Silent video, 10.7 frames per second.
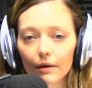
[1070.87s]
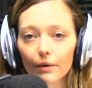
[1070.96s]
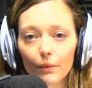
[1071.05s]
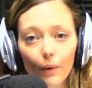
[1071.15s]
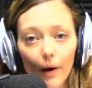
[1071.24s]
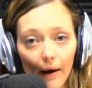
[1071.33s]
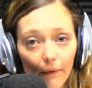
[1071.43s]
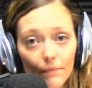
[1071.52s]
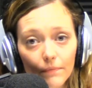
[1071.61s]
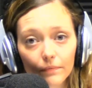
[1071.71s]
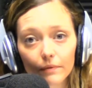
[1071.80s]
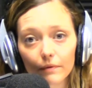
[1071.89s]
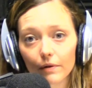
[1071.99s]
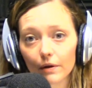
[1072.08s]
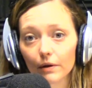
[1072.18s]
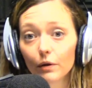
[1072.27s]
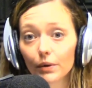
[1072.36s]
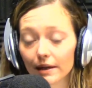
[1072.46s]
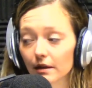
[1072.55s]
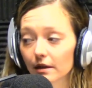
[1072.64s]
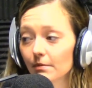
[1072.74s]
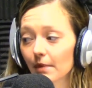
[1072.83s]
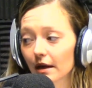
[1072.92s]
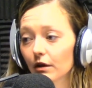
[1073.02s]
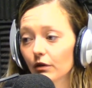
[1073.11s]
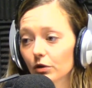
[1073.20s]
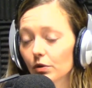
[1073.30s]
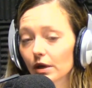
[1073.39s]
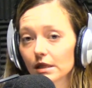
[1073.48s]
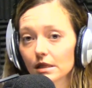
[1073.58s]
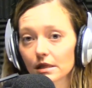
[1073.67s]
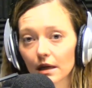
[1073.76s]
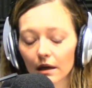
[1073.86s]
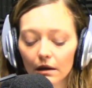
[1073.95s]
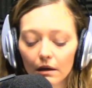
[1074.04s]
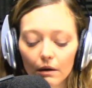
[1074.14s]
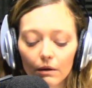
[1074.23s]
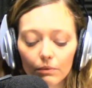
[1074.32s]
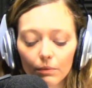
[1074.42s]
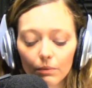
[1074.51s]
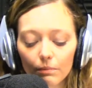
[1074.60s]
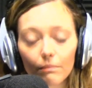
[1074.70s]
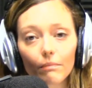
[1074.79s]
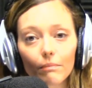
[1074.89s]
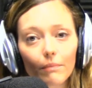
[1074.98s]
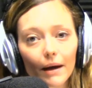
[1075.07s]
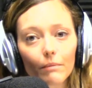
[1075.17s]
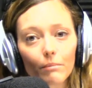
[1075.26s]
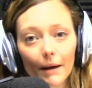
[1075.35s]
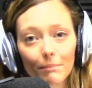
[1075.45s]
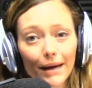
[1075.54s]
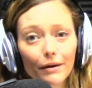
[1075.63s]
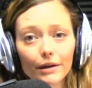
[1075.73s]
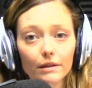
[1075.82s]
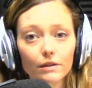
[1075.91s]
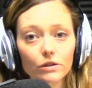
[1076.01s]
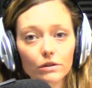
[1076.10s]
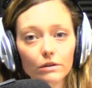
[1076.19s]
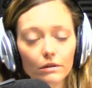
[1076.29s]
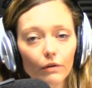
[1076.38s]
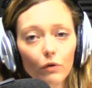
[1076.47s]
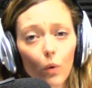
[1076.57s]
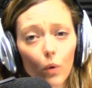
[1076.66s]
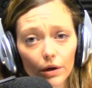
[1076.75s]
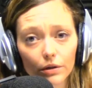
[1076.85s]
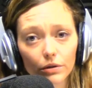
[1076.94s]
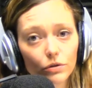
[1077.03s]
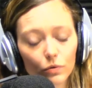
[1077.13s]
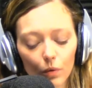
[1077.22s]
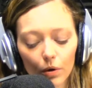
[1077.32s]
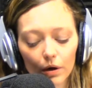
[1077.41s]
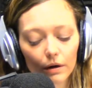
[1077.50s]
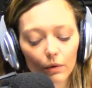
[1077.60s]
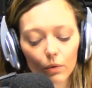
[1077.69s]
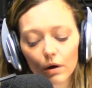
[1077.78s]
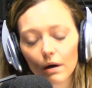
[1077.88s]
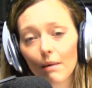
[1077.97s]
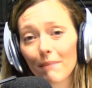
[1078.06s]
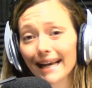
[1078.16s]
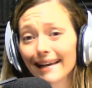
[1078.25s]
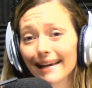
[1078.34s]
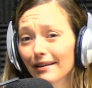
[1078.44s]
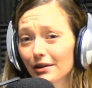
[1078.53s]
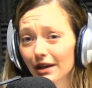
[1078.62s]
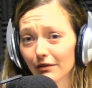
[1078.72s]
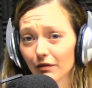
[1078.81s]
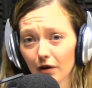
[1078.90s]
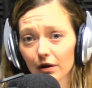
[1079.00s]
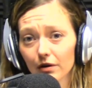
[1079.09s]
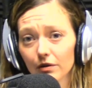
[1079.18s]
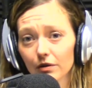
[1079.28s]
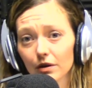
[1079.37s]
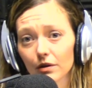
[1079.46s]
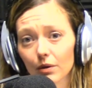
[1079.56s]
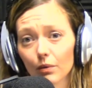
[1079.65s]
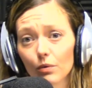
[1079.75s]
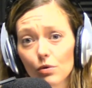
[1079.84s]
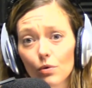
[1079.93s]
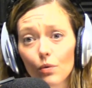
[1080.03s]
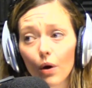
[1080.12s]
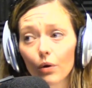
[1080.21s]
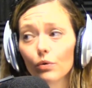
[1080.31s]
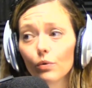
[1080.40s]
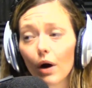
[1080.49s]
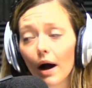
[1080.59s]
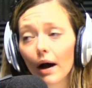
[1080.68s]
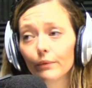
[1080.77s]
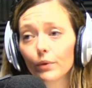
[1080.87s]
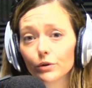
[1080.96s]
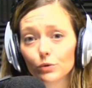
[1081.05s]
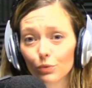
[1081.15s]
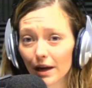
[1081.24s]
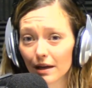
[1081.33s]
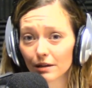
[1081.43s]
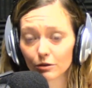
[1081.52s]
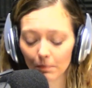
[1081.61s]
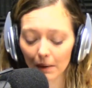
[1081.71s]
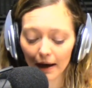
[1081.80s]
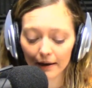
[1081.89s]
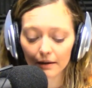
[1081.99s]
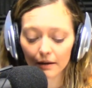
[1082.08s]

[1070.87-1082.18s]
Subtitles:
Well, very quickly, many of you can see, well, my parents, of course, or my caregiver, who I was raised by.